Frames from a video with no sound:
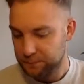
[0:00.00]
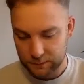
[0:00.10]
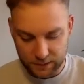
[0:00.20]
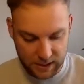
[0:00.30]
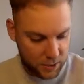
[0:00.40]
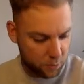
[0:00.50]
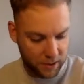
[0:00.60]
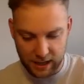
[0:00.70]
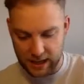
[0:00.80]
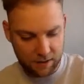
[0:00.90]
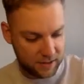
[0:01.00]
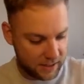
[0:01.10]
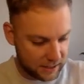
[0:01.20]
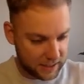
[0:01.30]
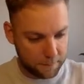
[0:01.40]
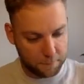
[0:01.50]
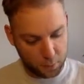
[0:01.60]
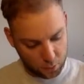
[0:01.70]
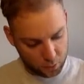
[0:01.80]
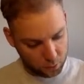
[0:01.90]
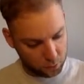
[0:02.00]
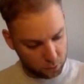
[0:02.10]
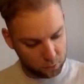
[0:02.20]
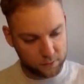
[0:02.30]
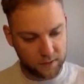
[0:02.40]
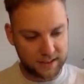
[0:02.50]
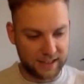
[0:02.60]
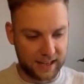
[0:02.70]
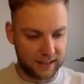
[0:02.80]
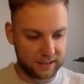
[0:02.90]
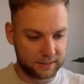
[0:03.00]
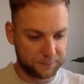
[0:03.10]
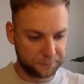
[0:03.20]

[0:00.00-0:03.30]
So this one here is example 6.